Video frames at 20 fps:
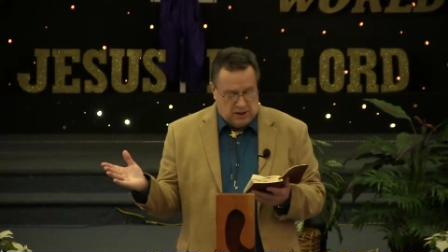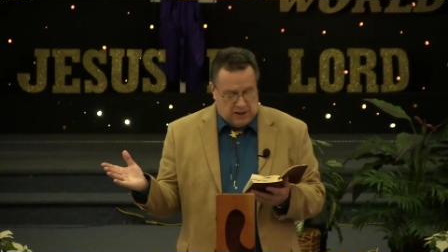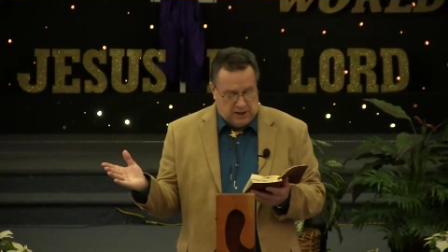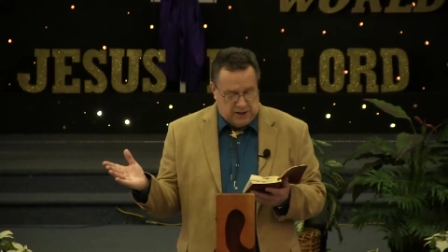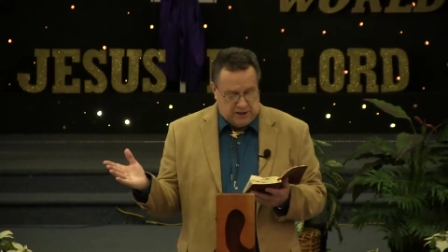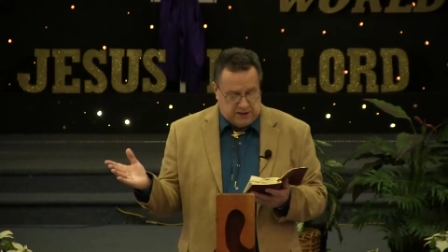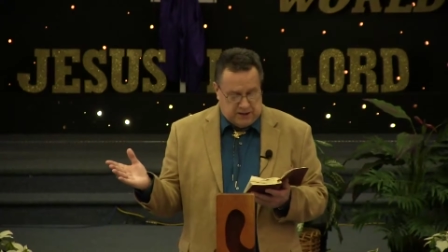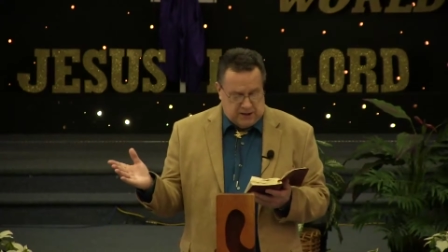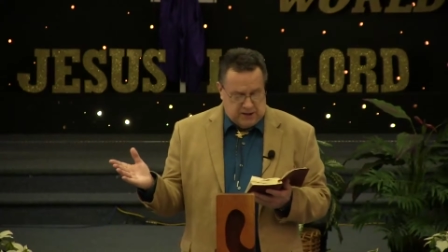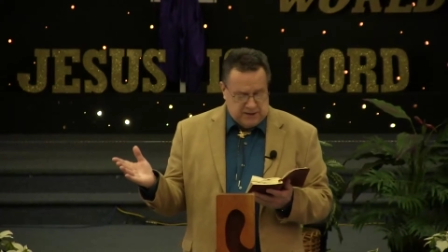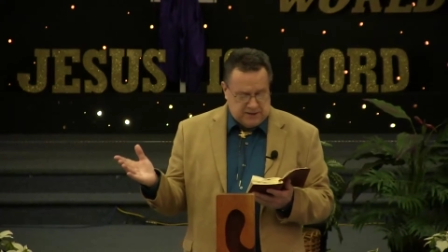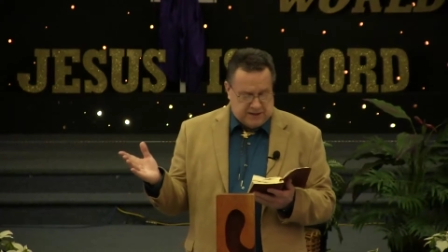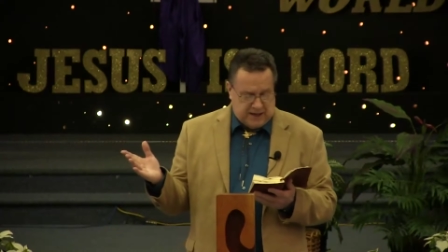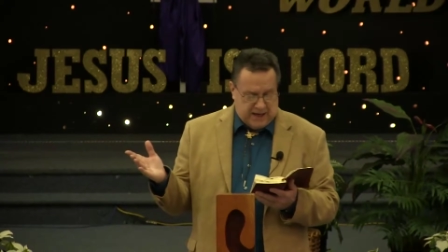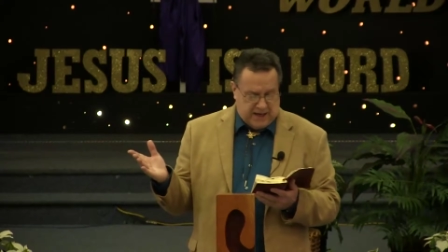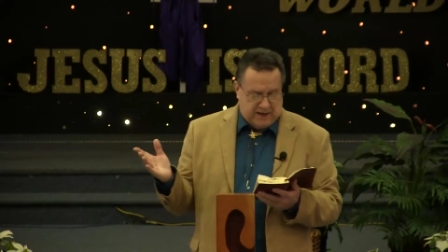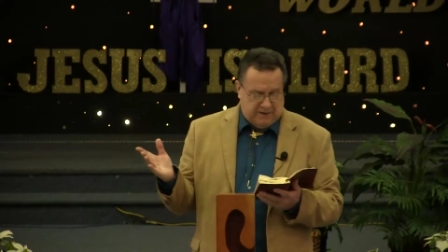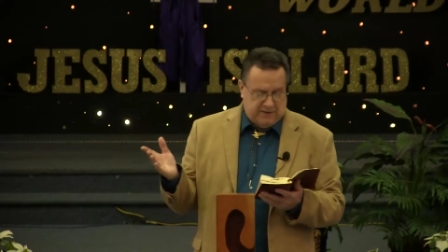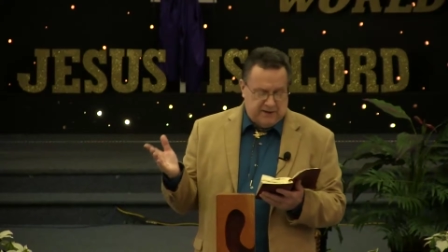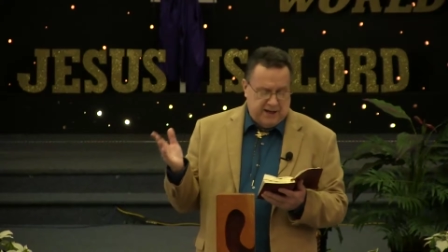And He does
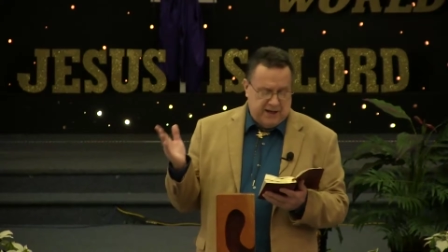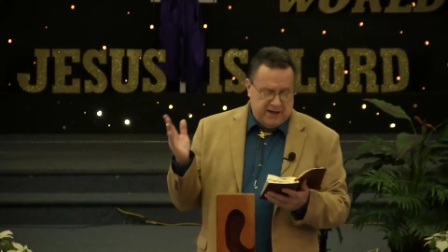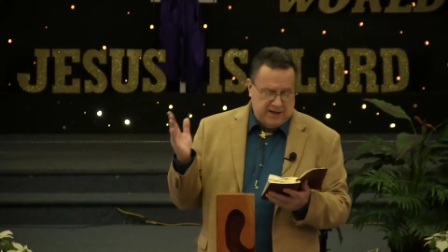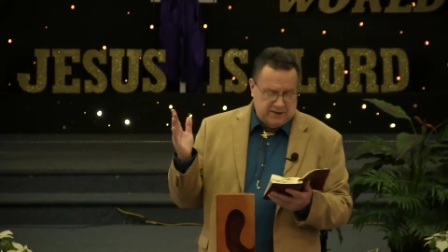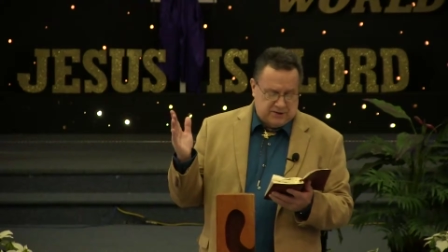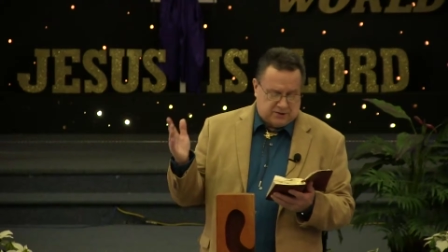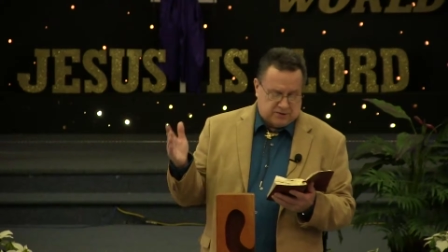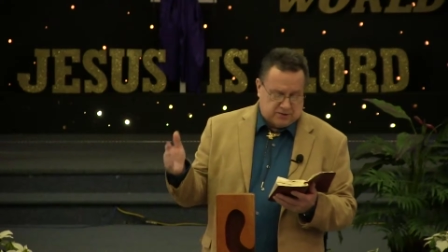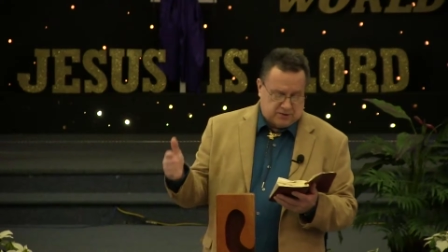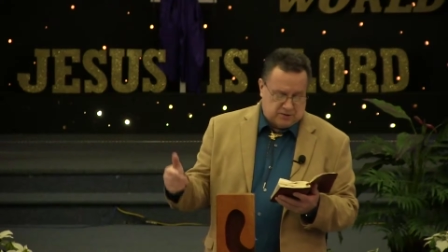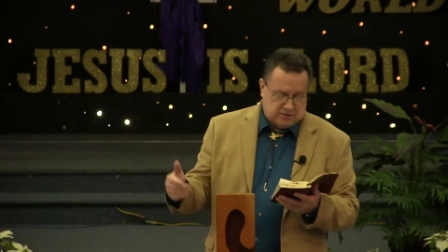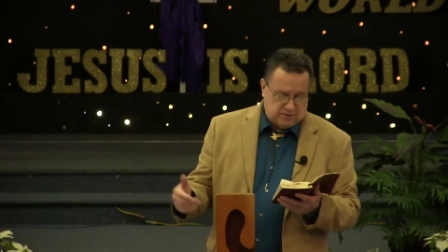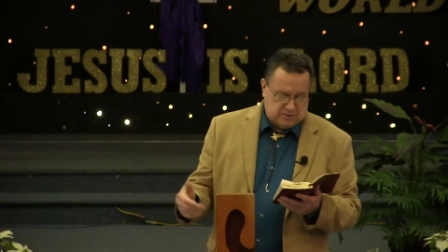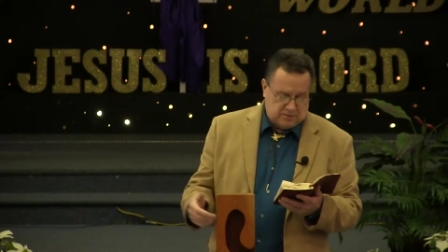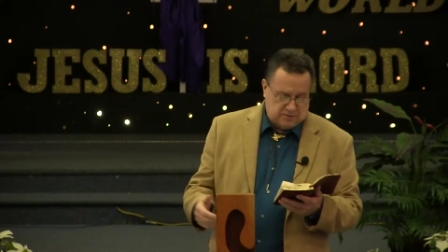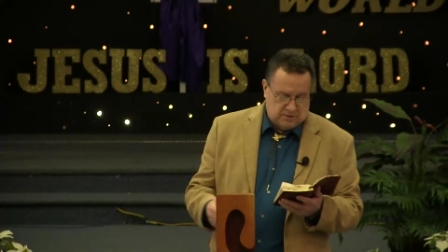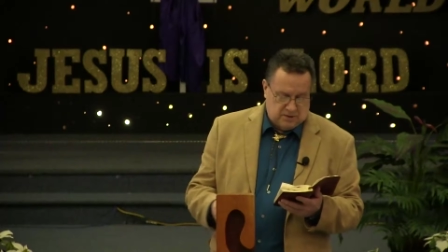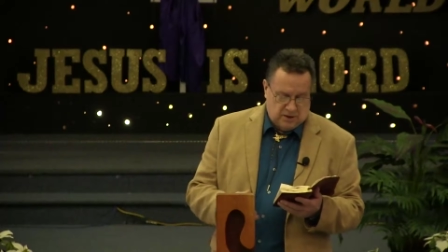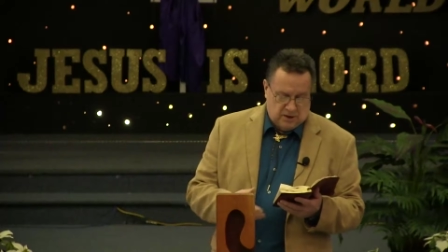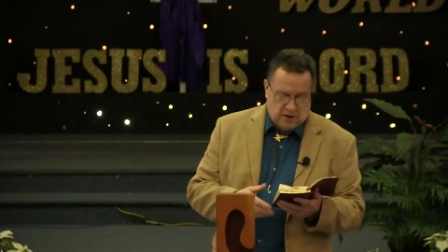have an answer.
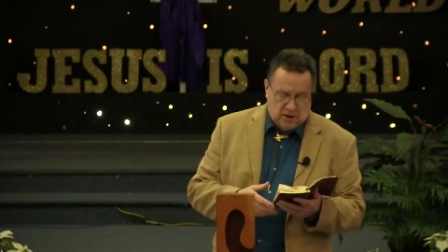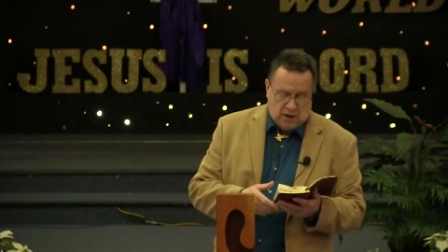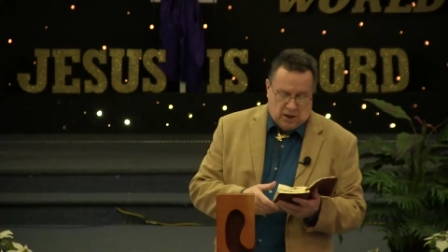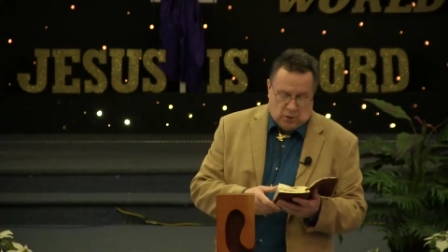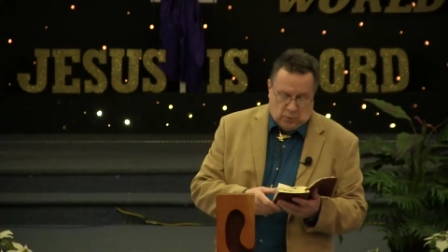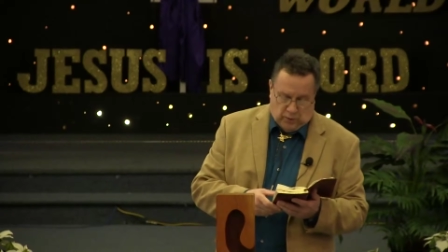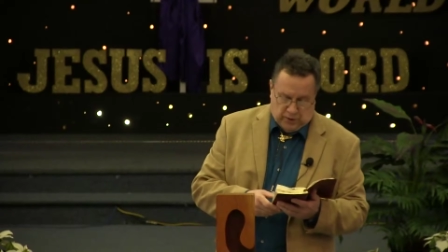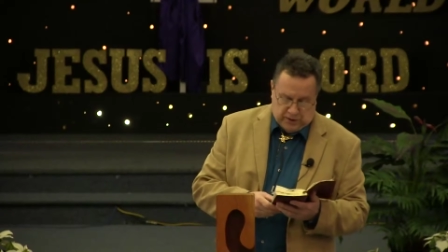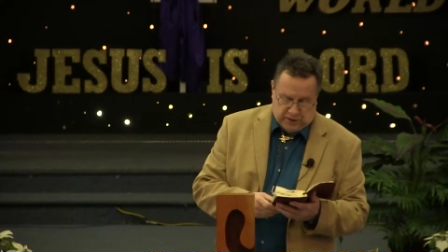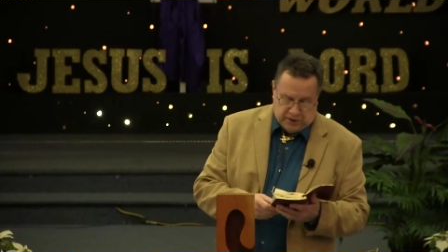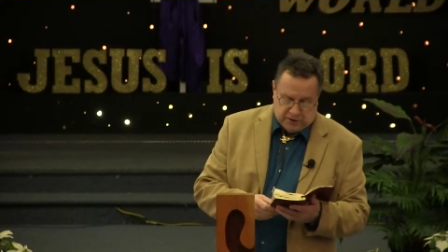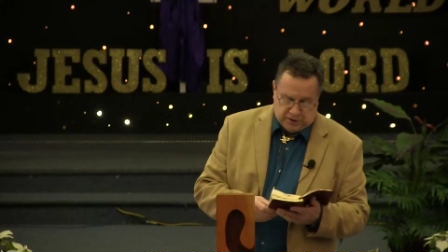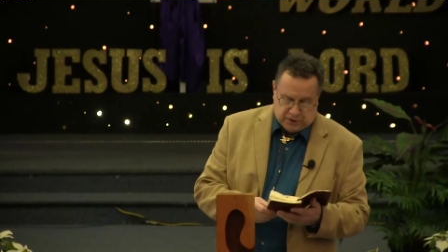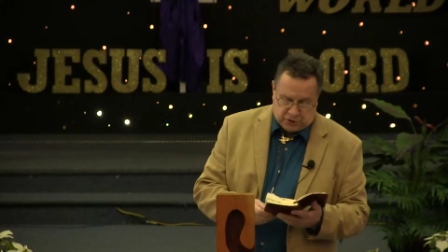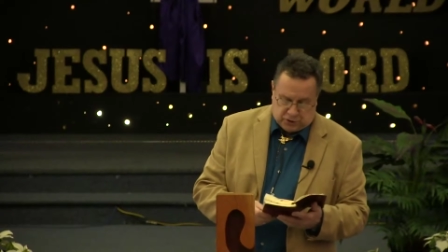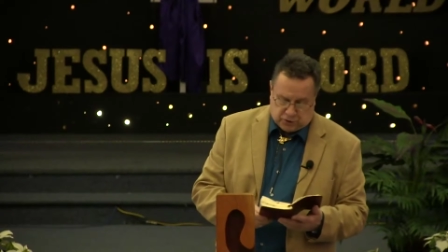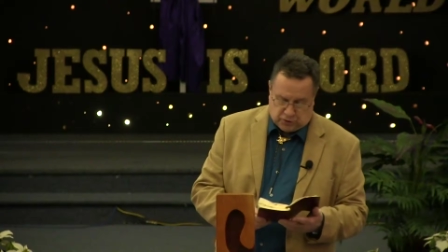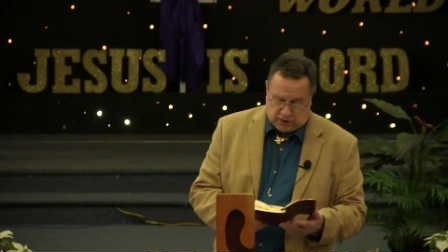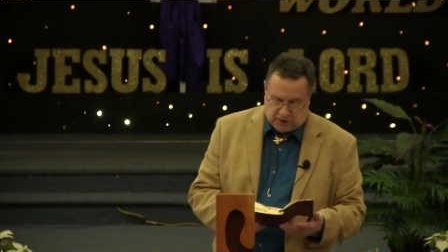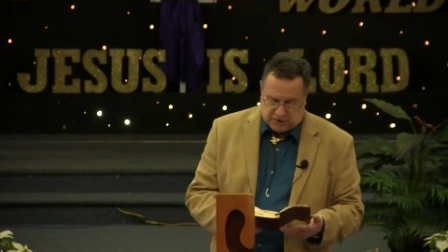We need
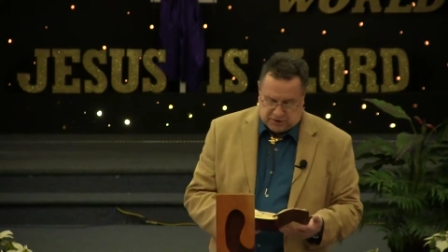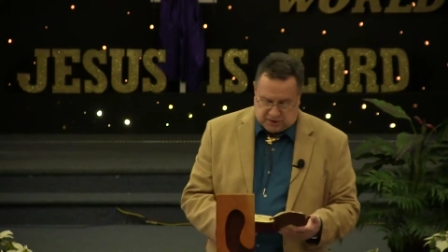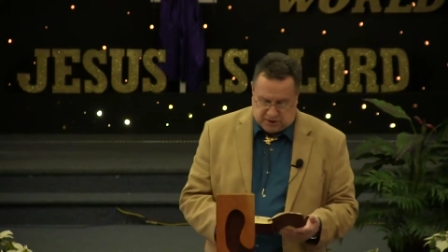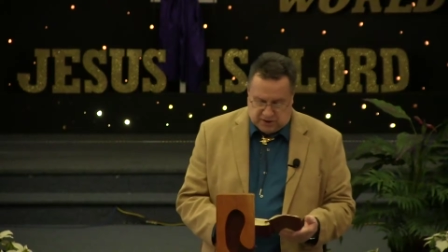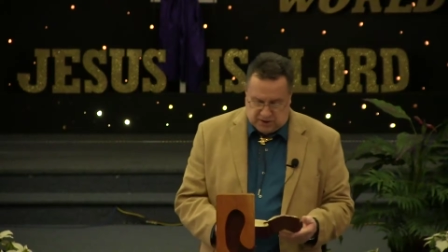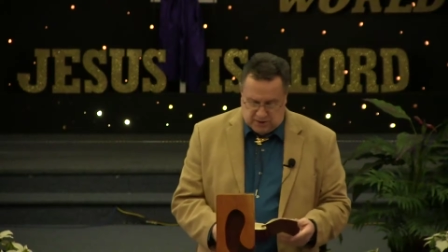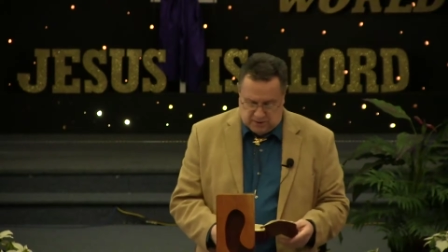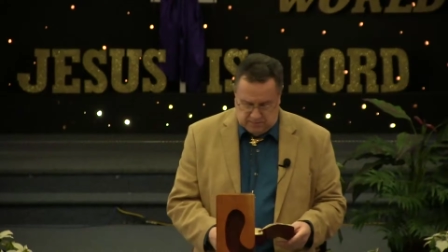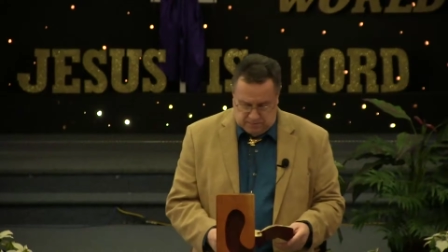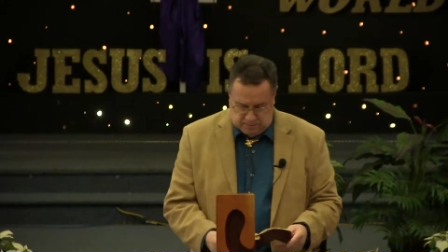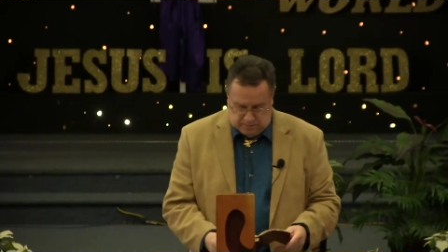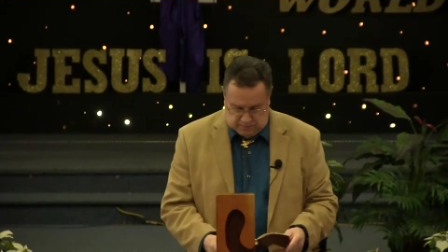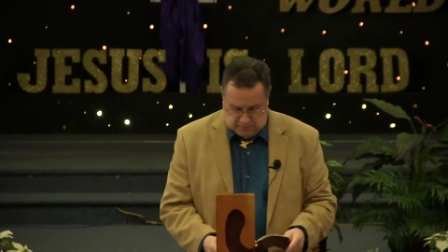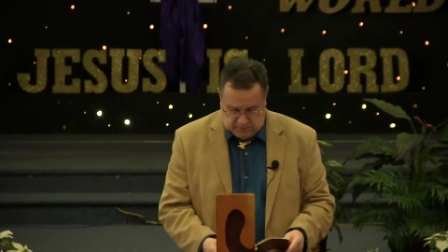to trust Him